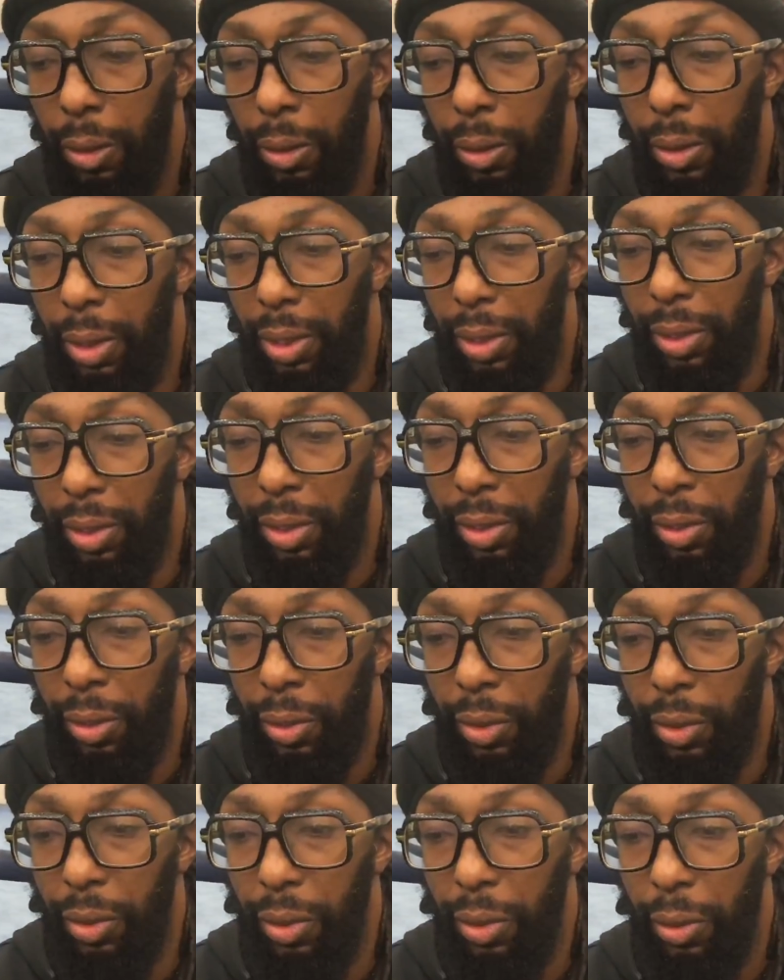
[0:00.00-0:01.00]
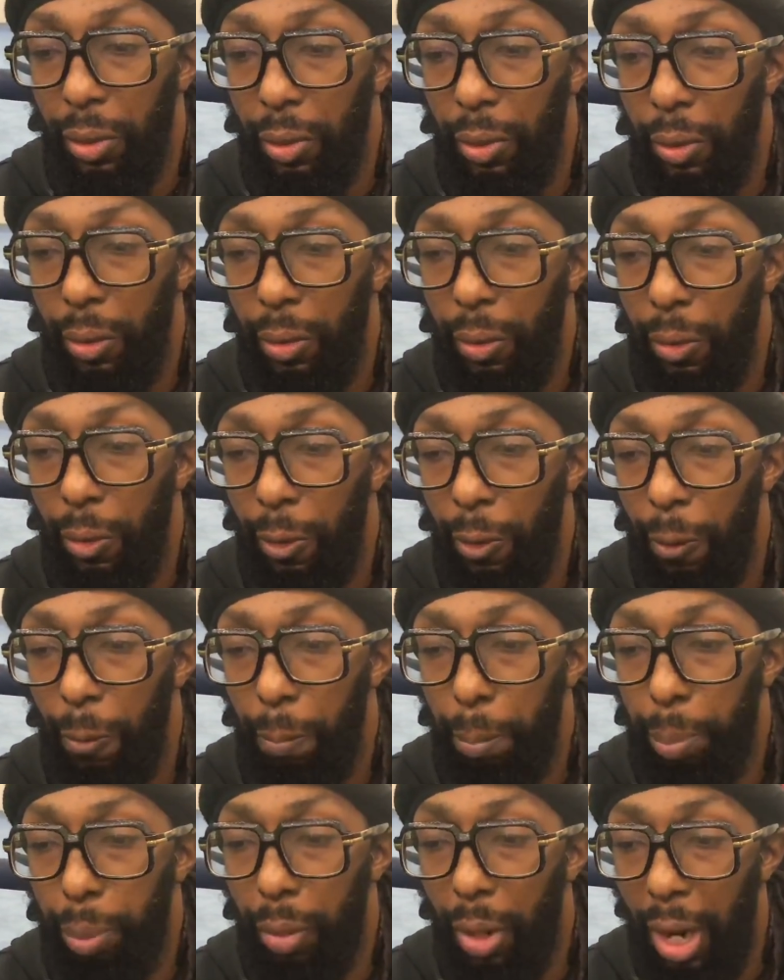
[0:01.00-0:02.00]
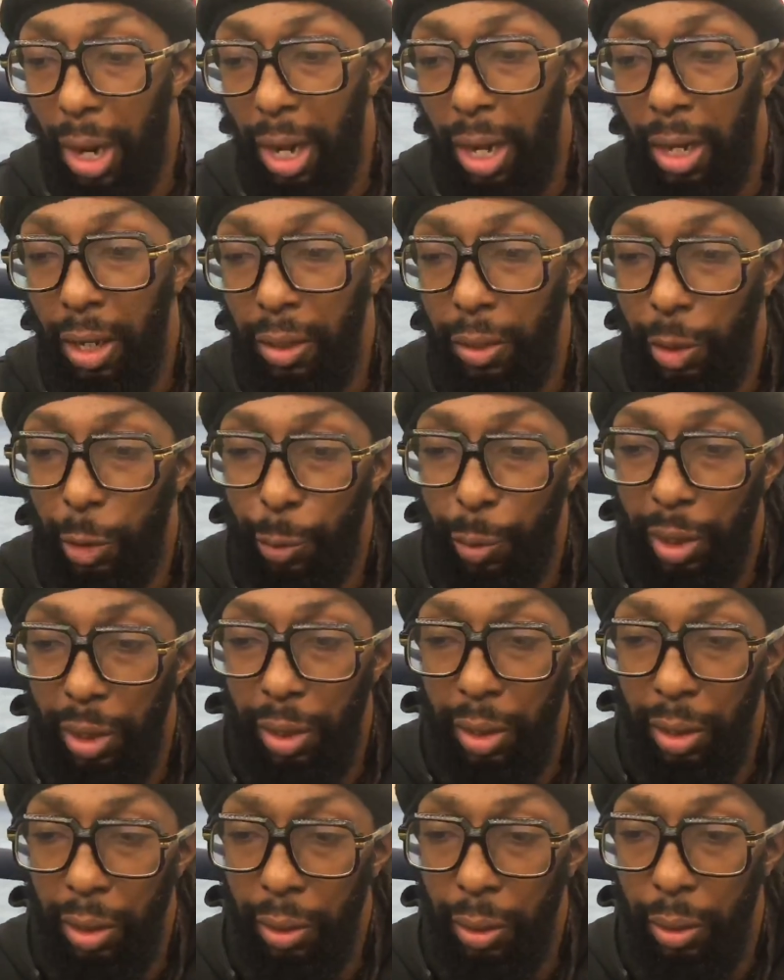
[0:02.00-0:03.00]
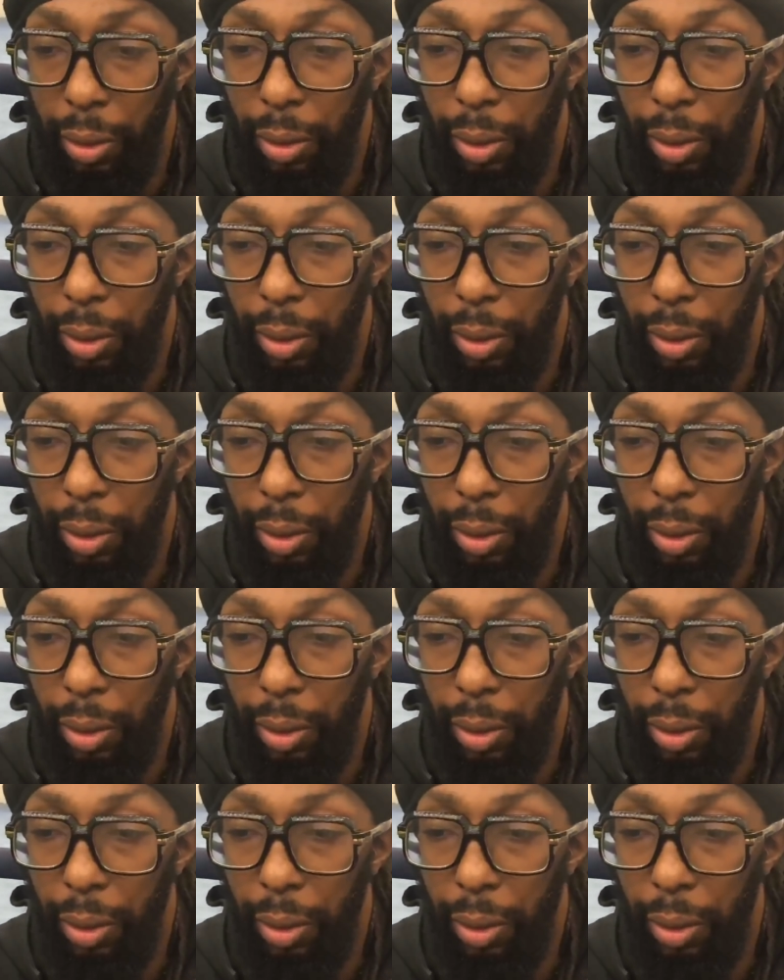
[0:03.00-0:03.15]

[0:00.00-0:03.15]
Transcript: This is pride speaking.